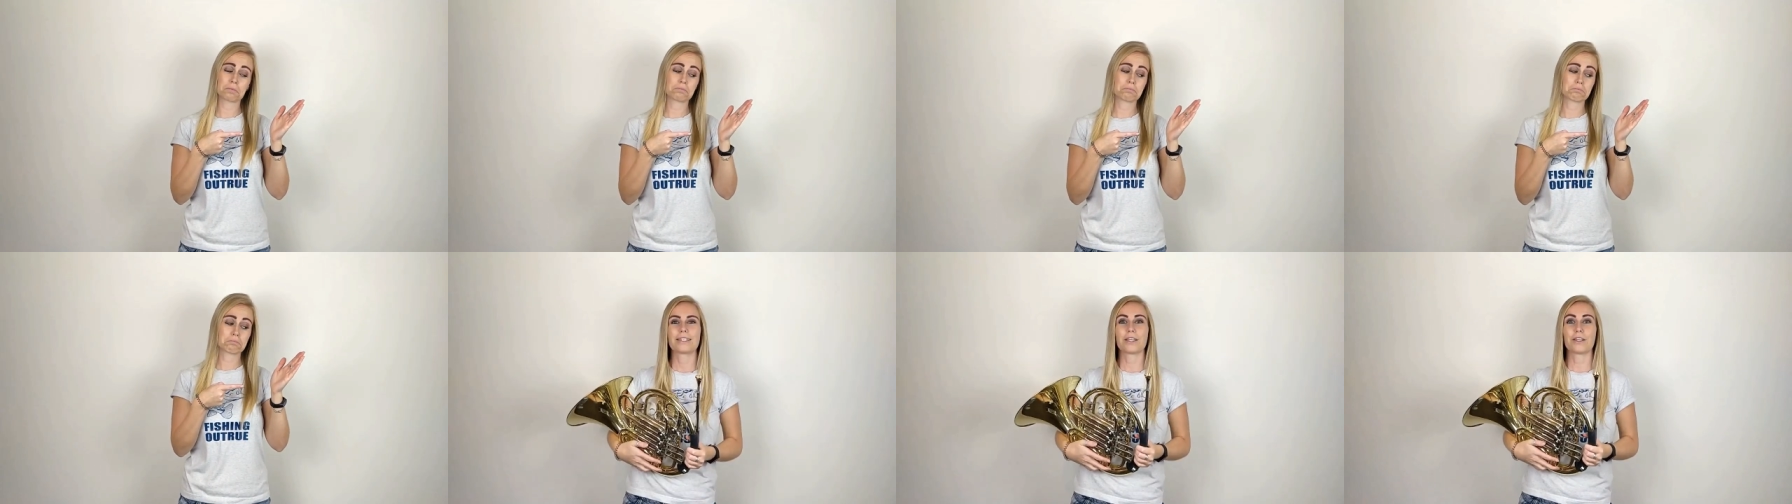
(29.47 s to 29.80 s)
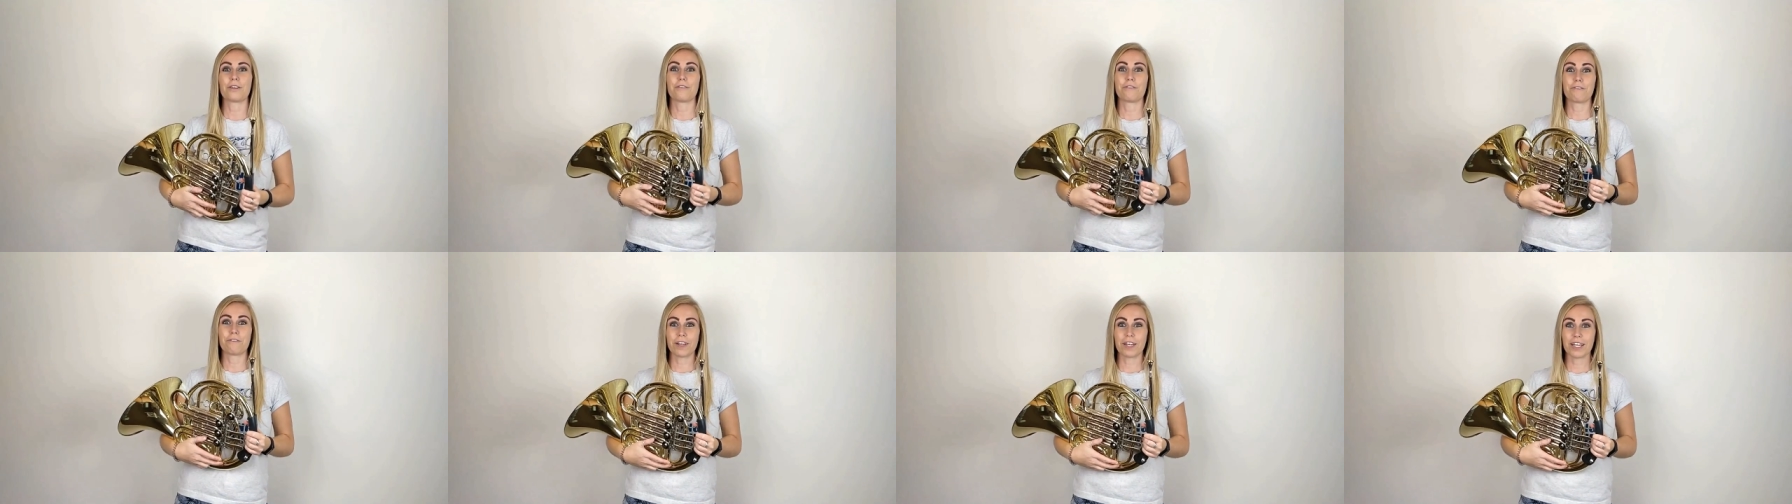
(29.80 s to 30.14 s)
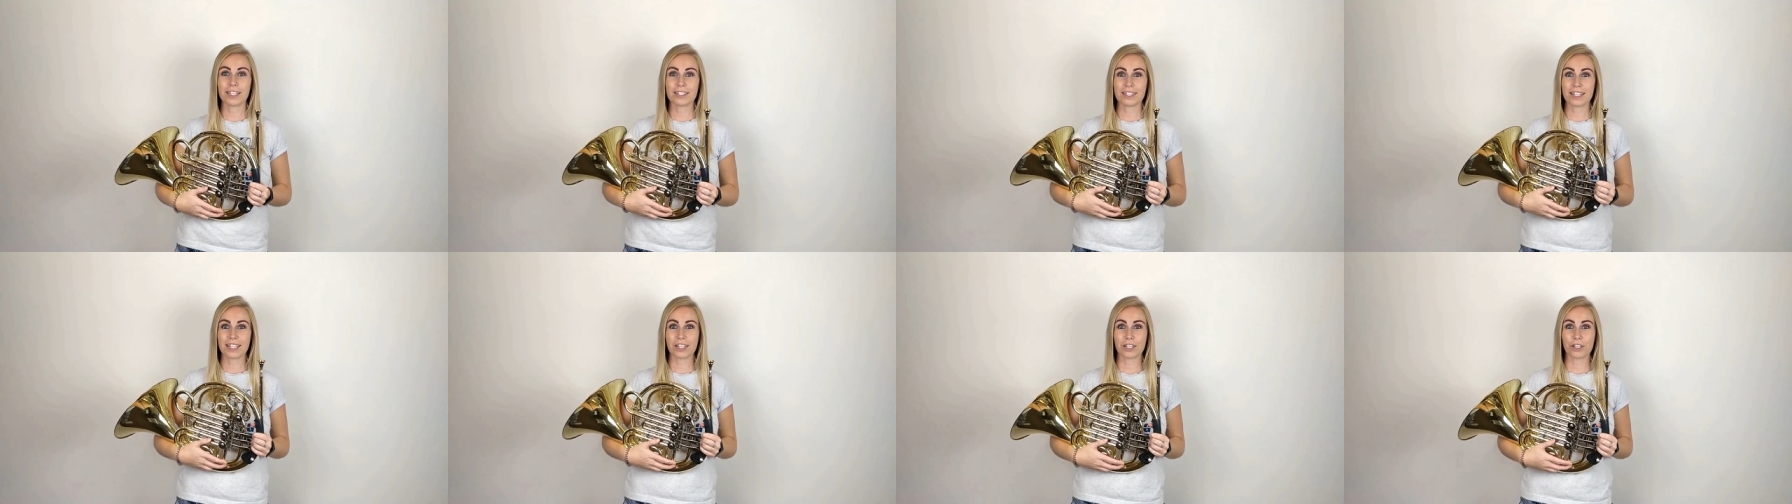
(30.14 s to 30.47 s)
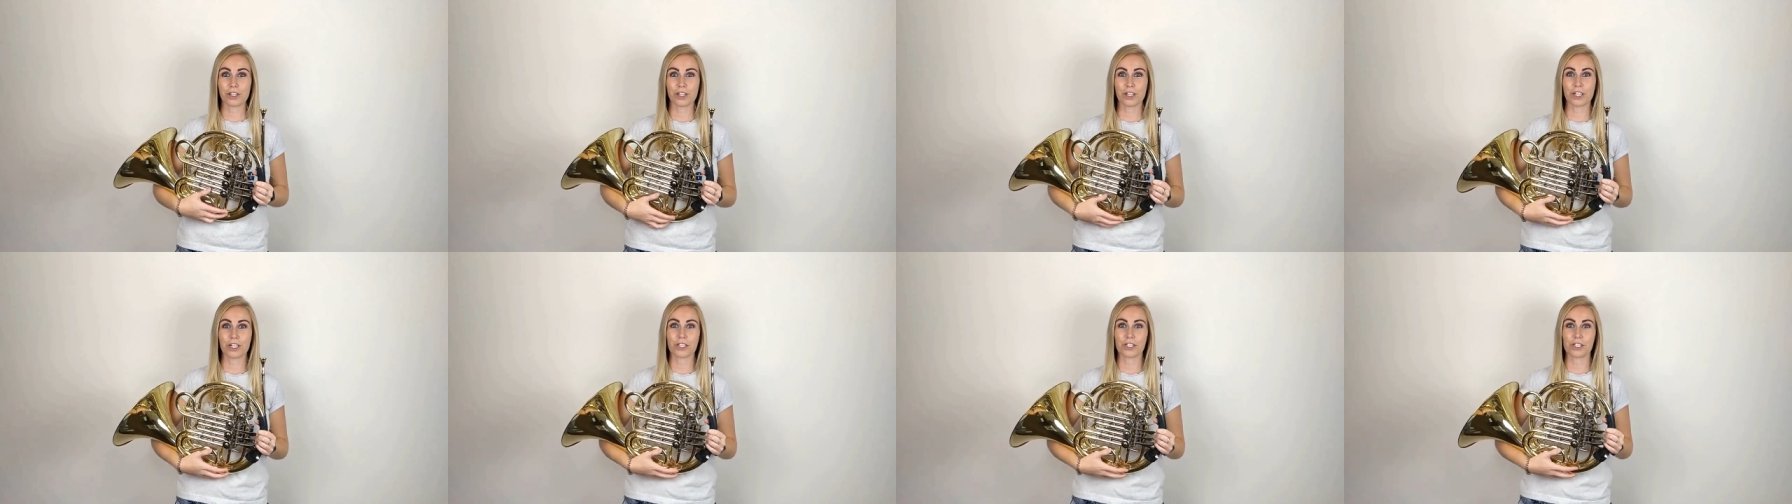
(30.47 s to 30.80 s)
So the first thing
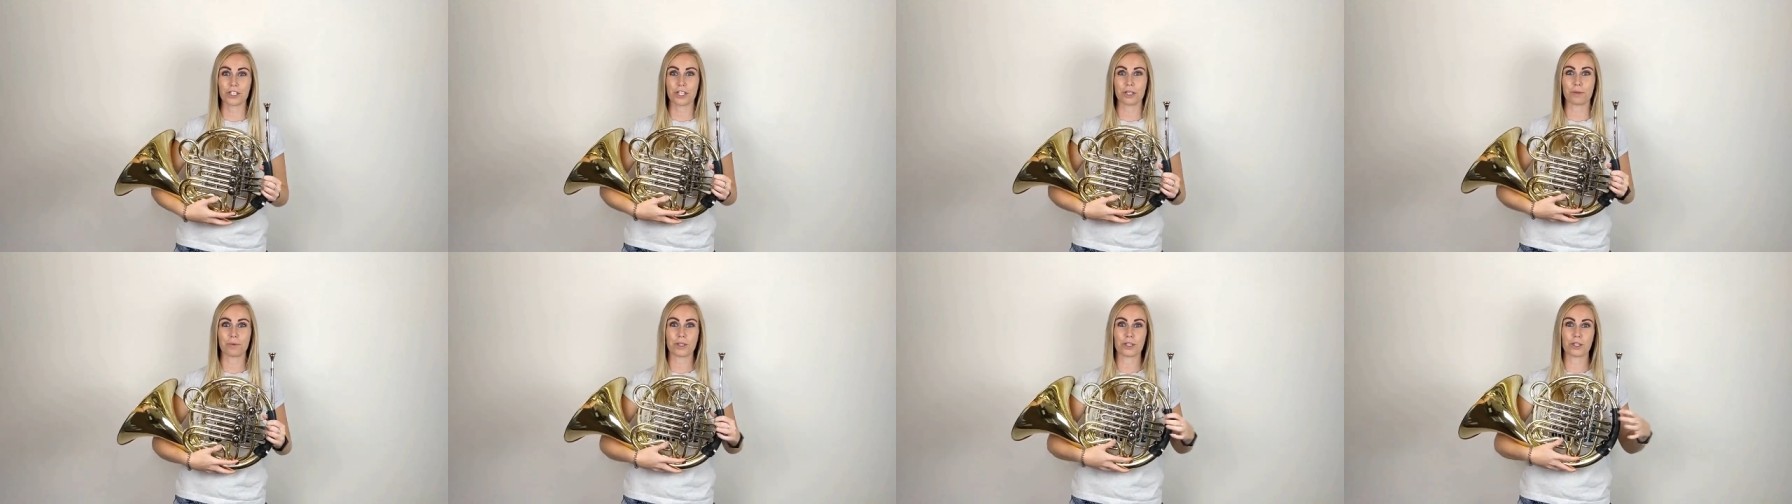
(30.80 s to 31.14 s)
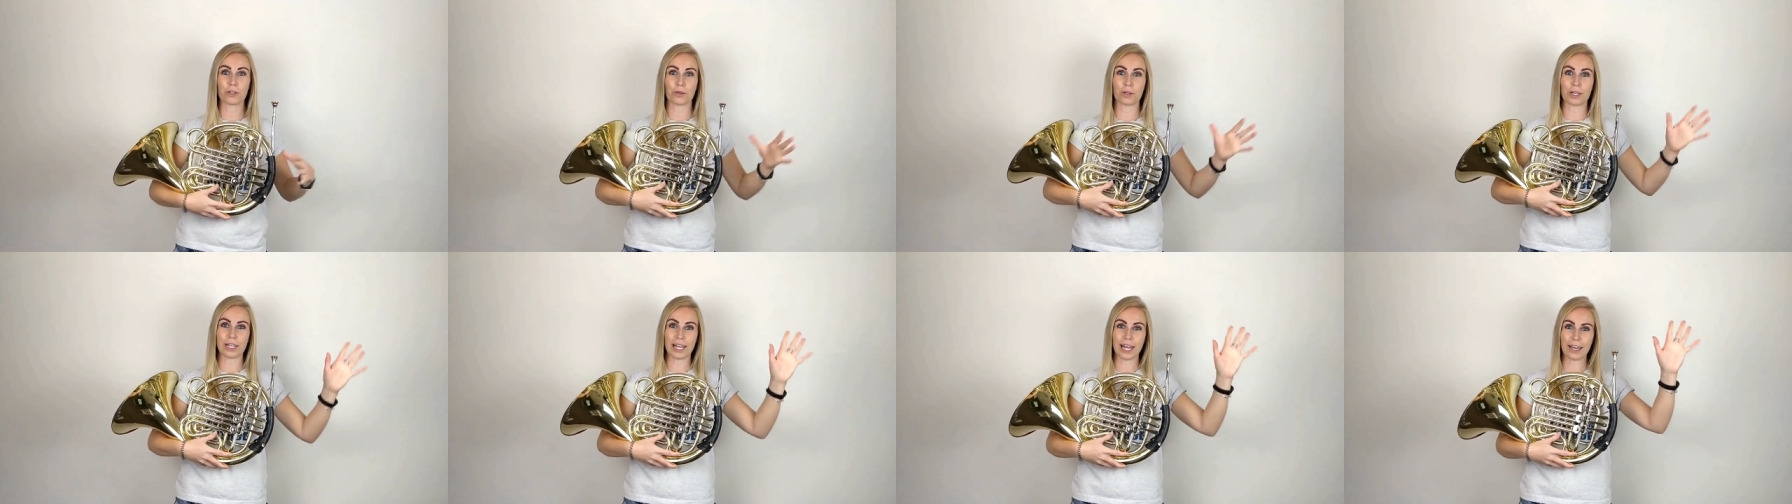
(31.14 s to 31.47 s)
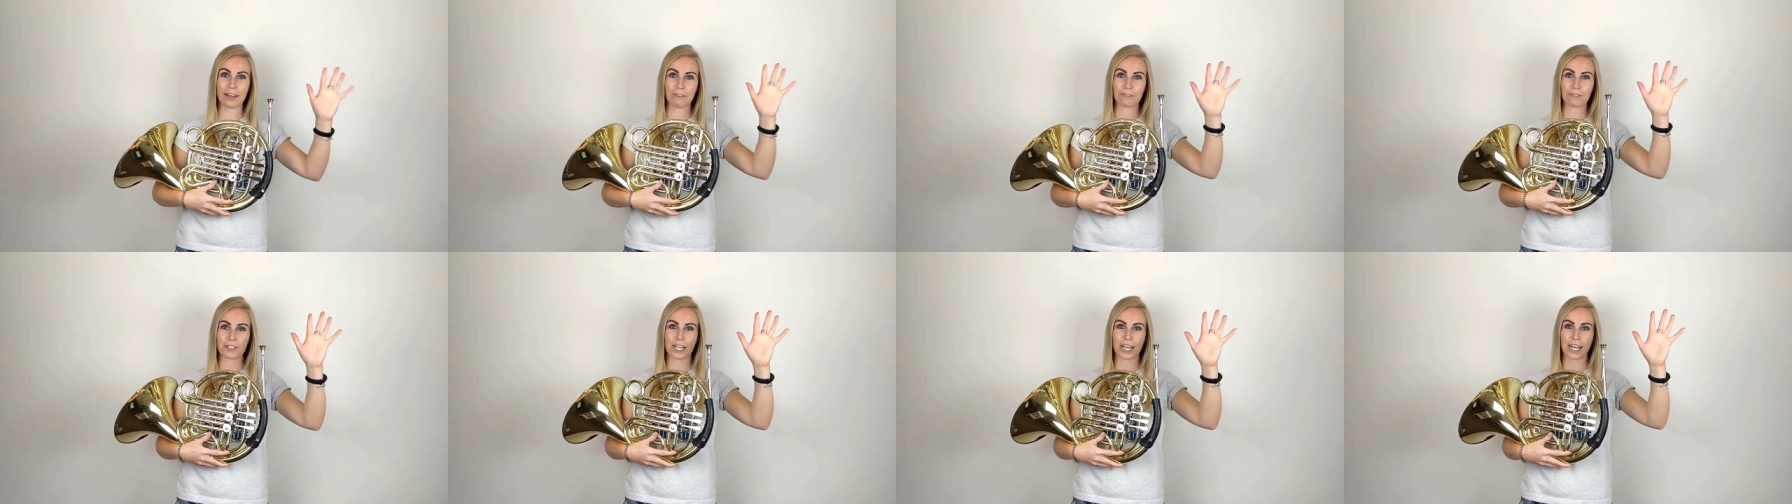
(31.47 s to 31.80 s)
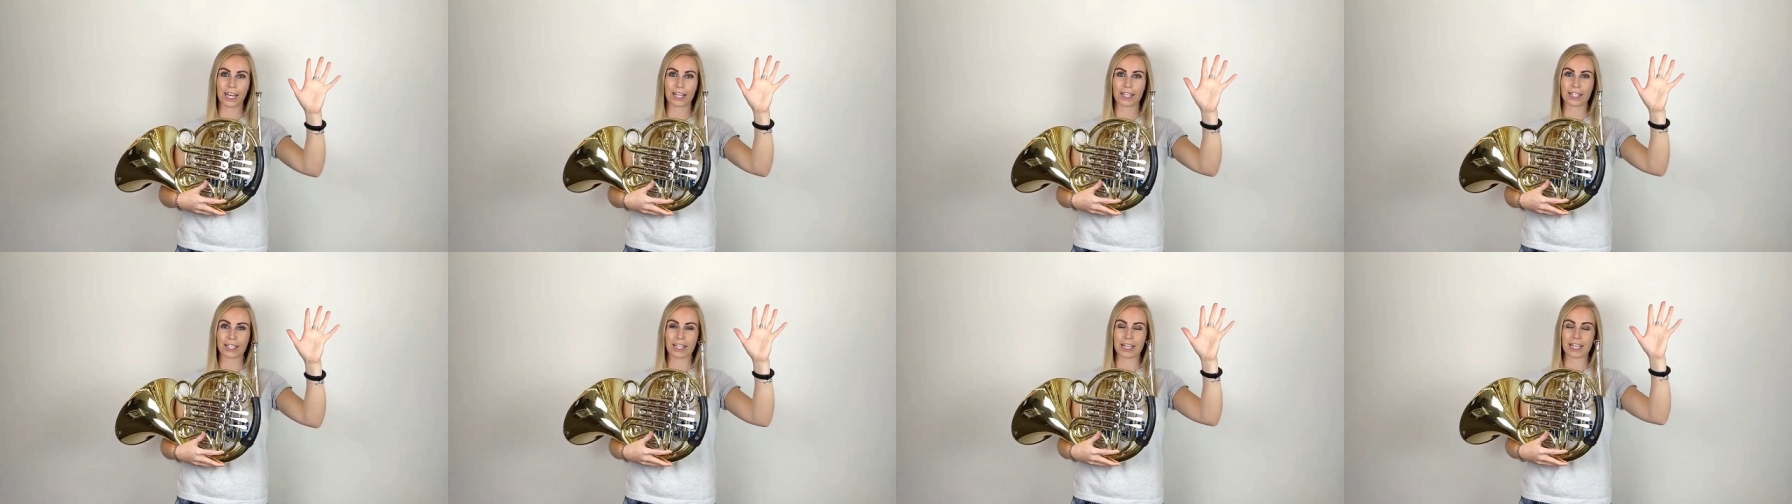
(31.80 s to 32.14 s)
you're going to do with your left
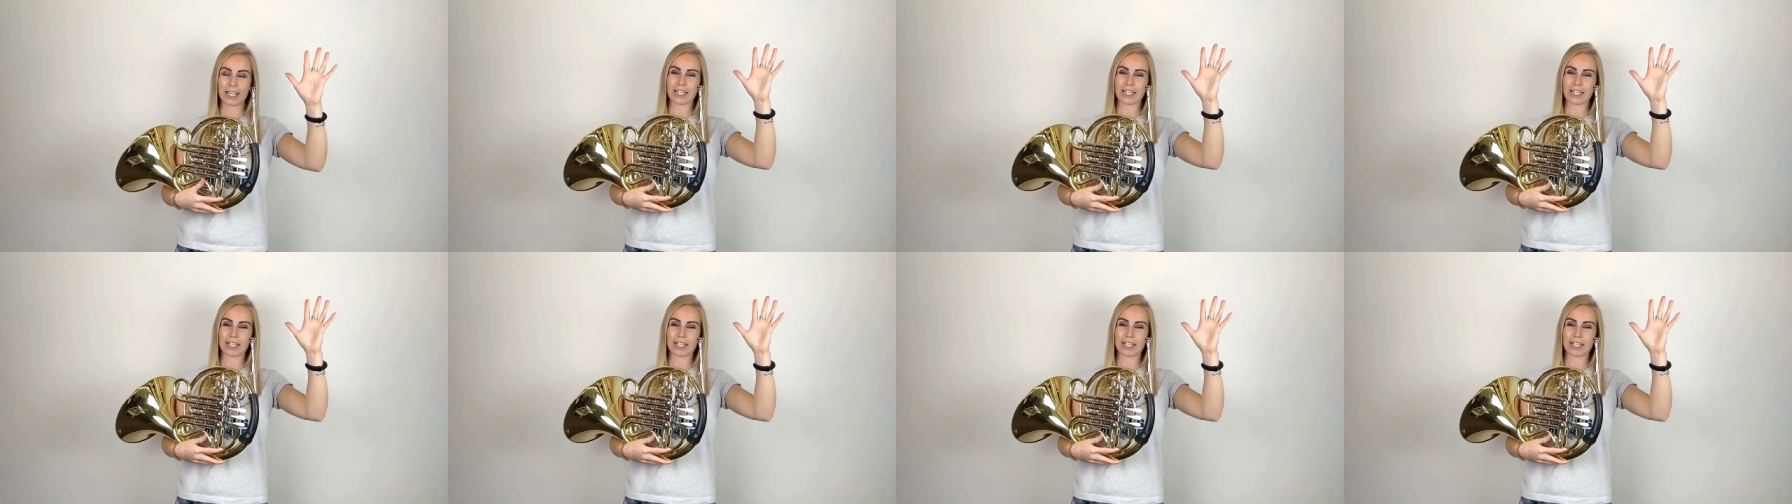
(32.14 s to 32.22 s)
hand